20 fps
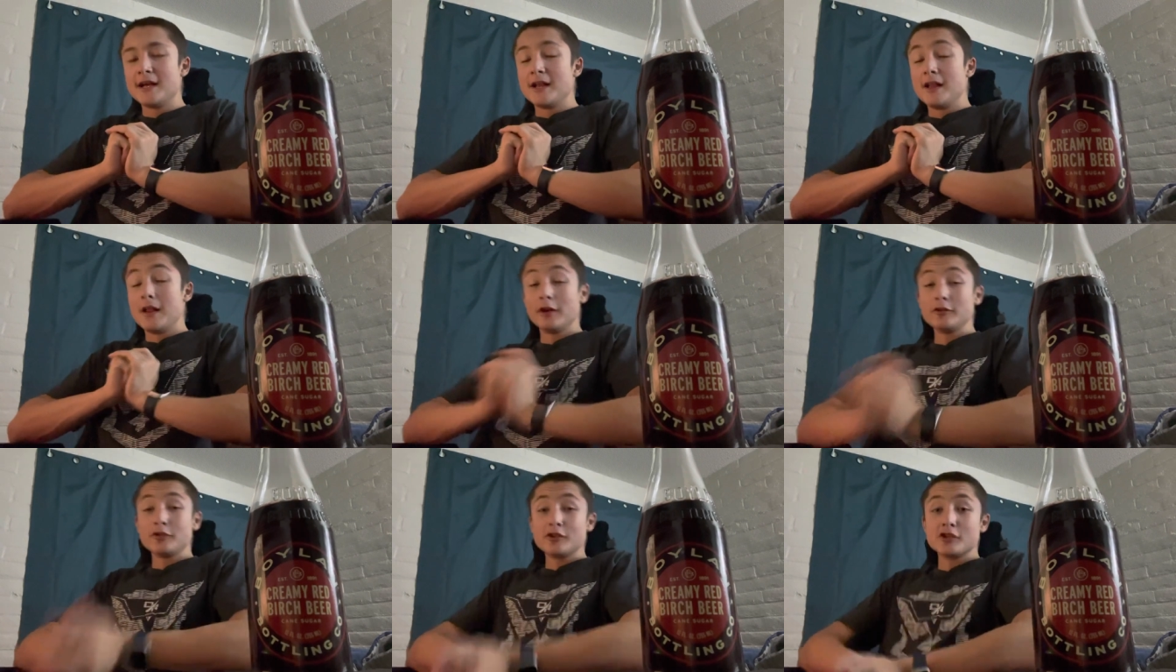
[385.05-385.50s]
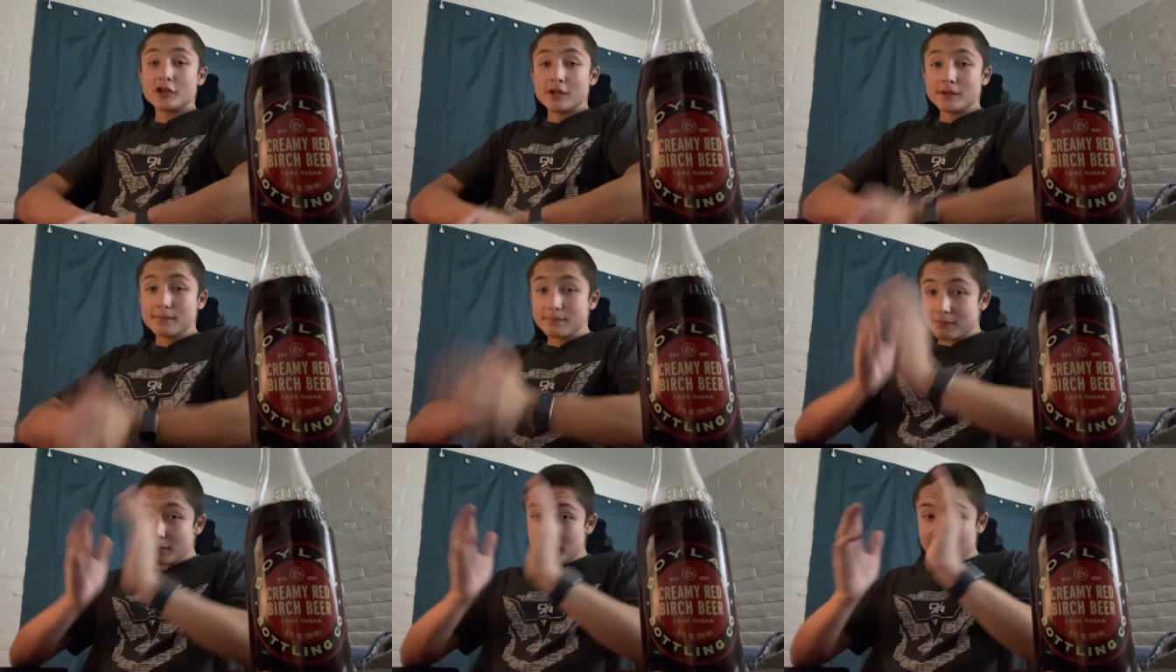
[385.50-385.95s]
long story
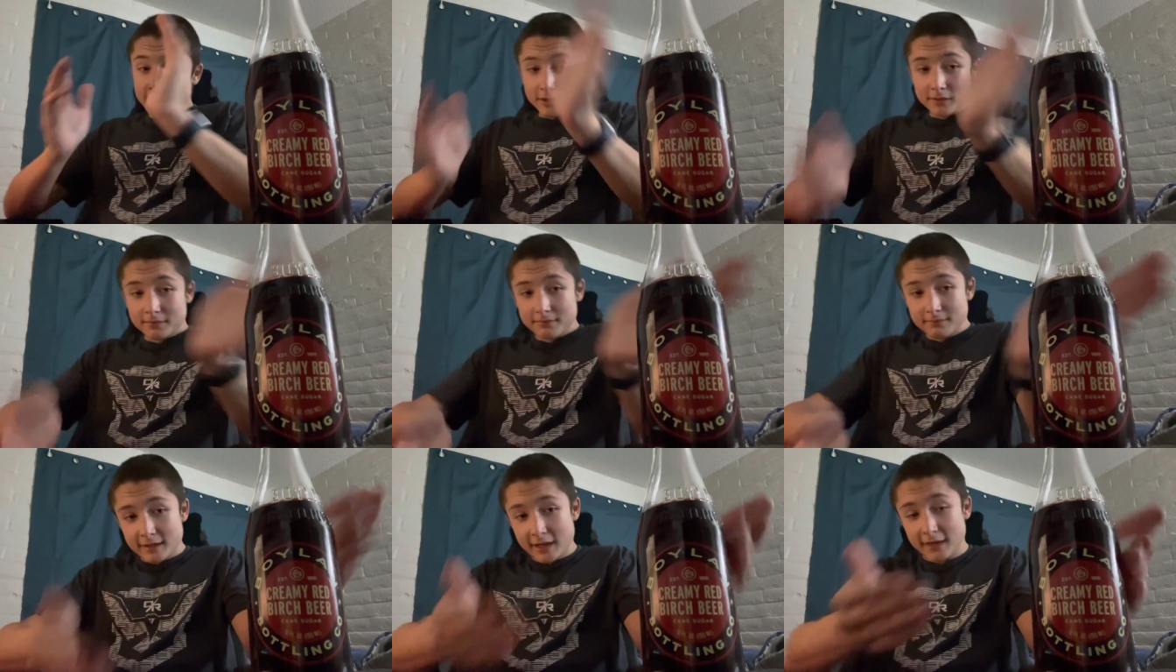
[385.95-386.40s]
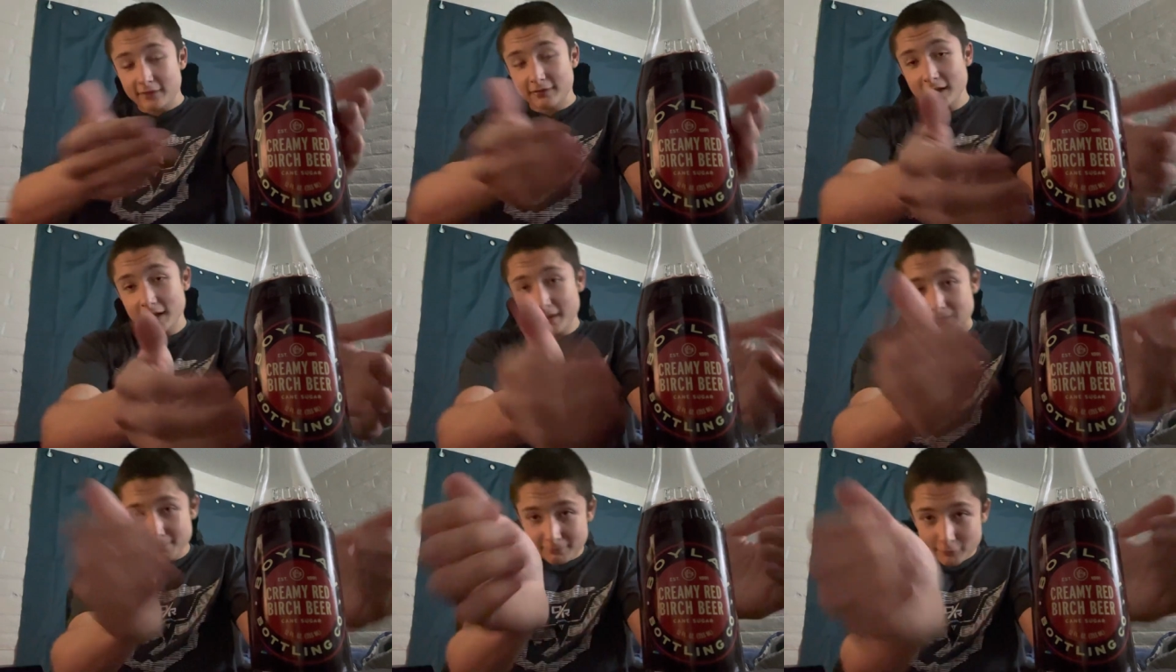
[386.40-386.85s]
short, good. Tastes
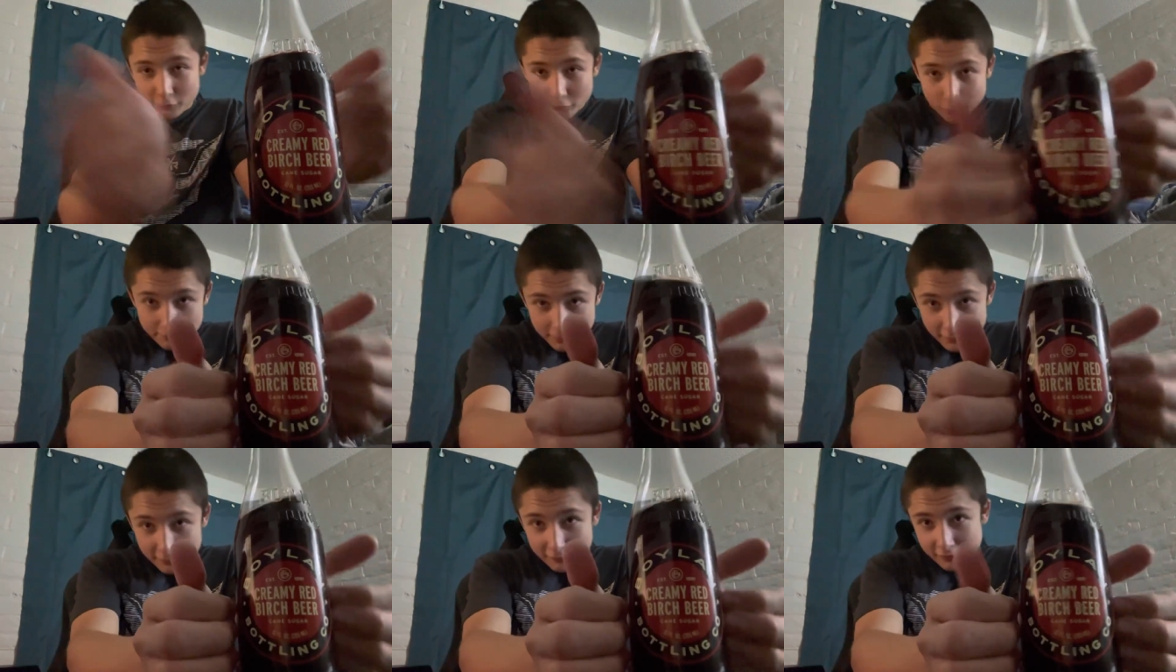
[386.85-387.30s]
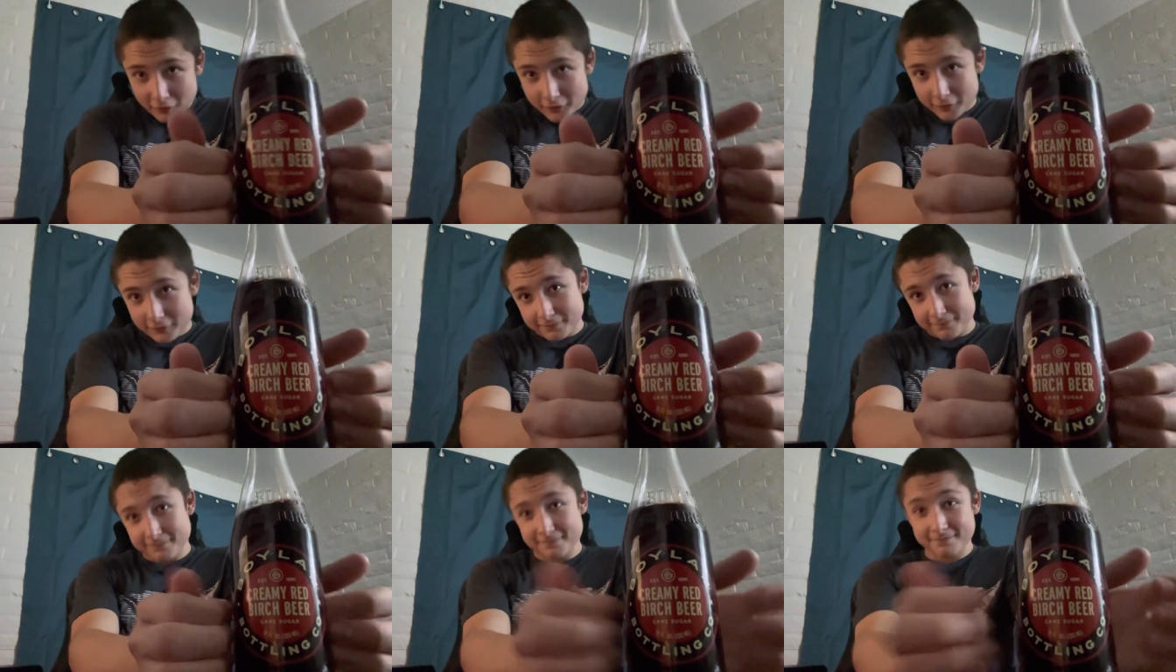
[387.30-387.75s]
like a root beer
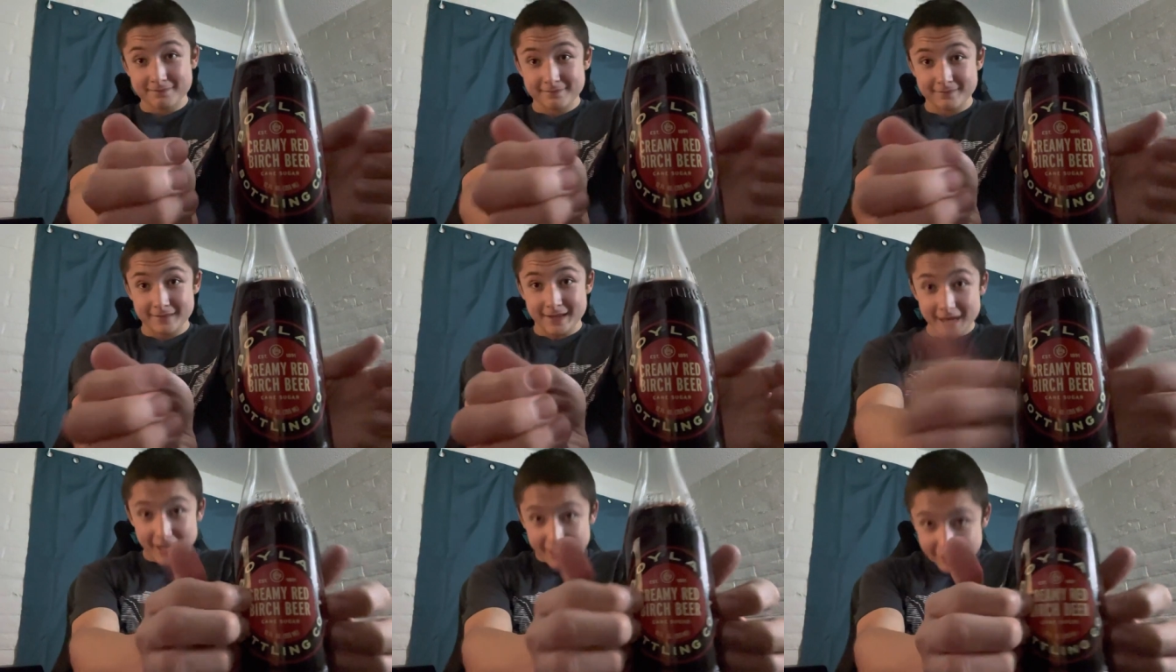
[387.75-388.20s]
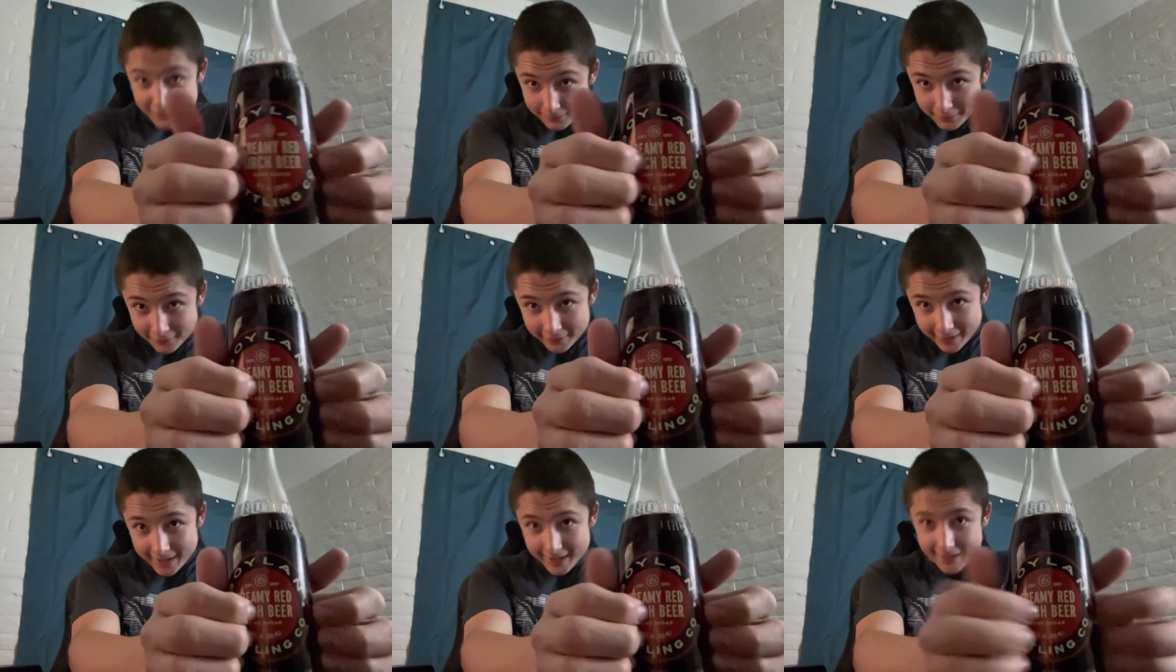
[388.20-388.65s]
float that
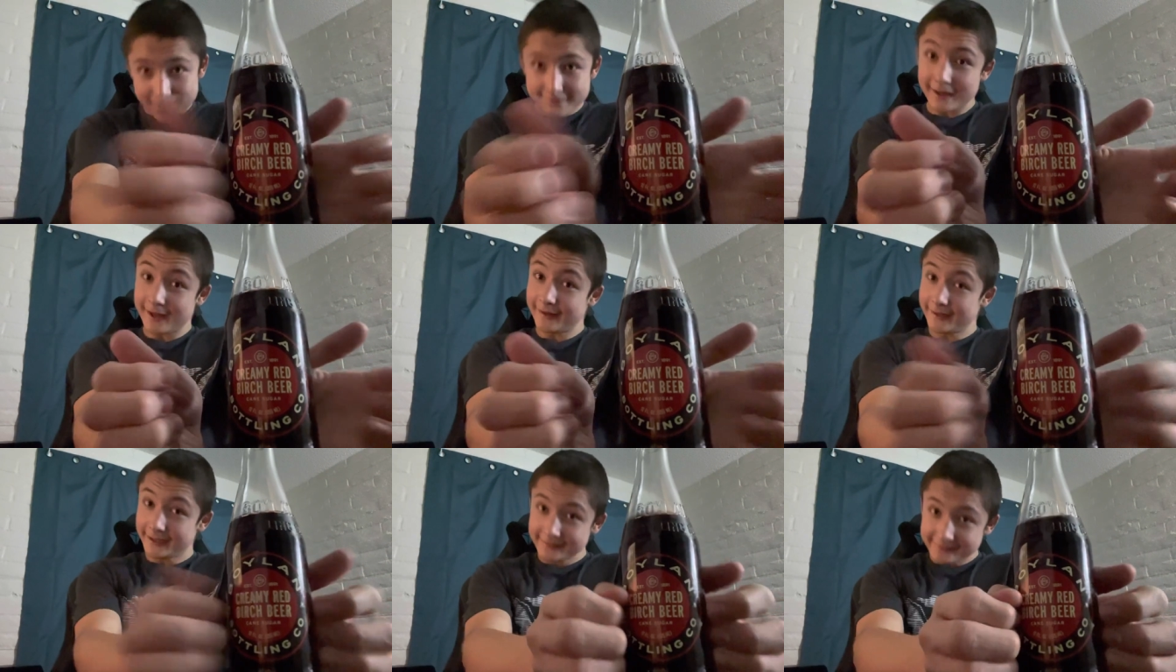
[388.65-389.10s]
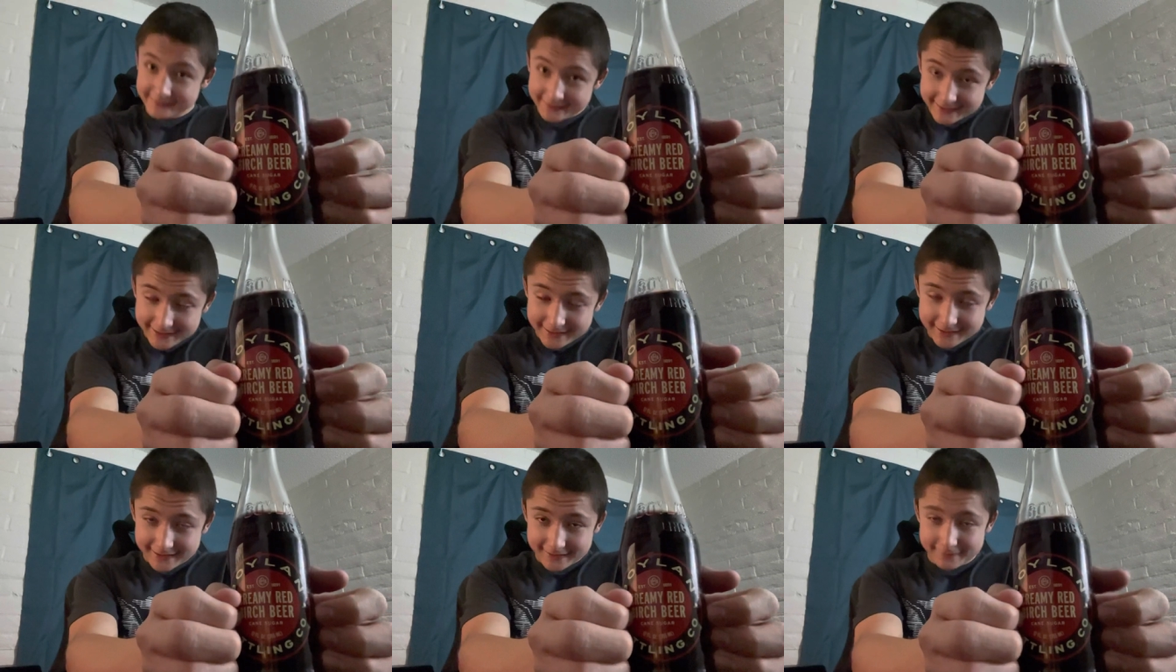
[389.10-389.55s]
A&W had that I liked as a
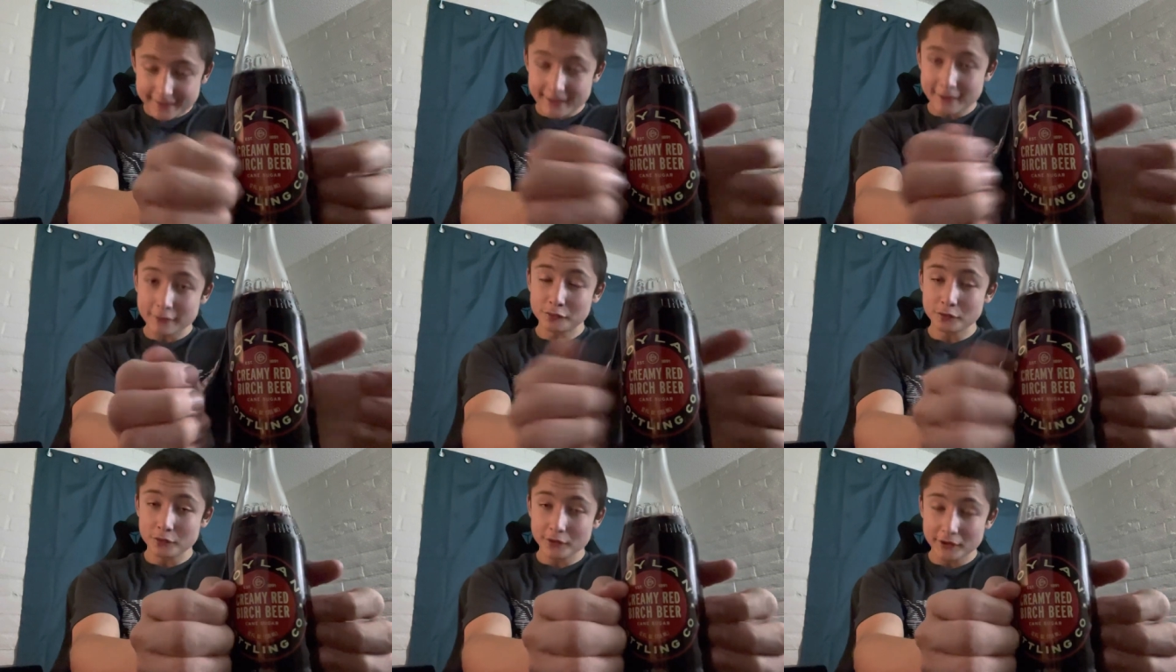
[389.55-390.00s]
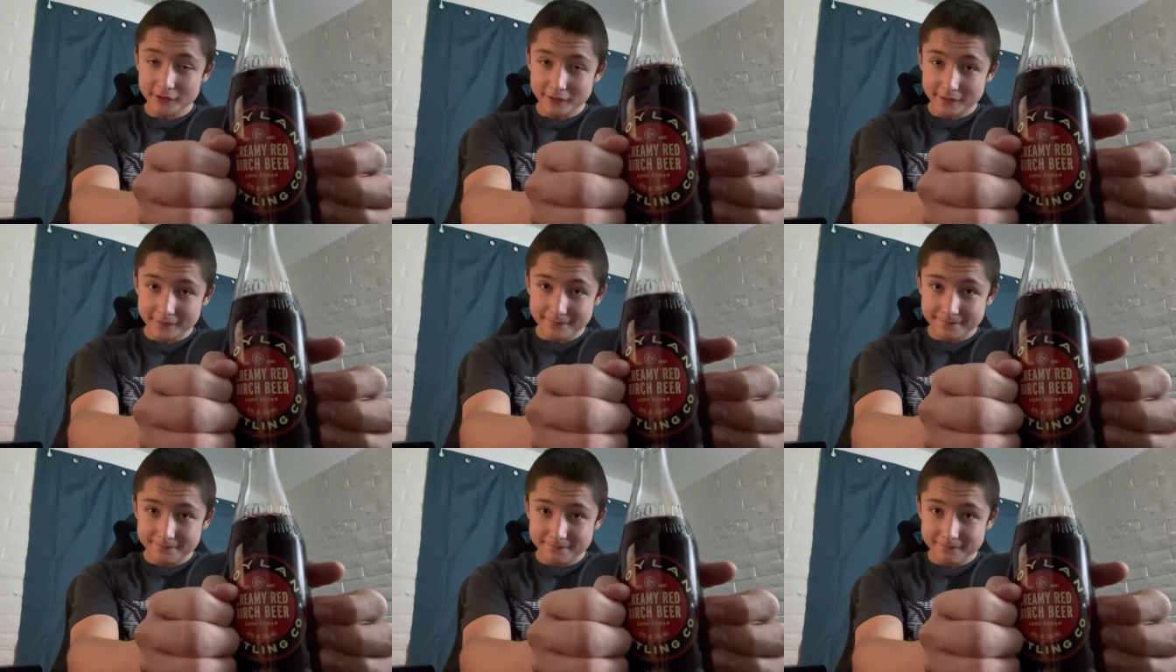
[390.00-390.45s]
kid, and it was really
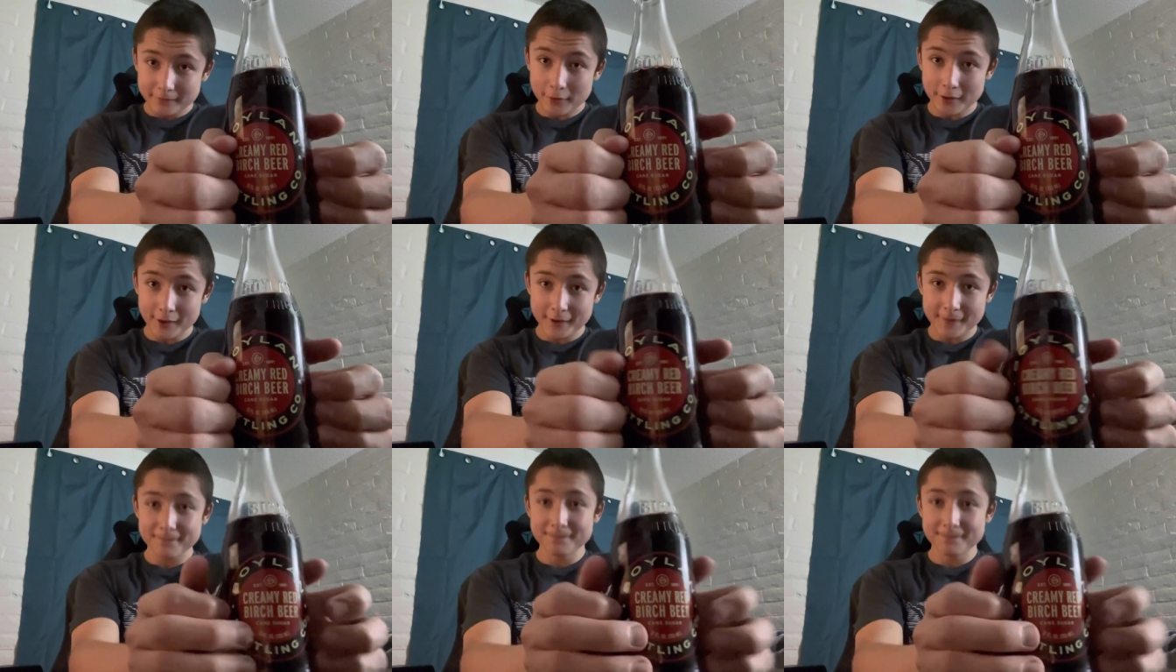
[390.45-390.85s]
good. Okay,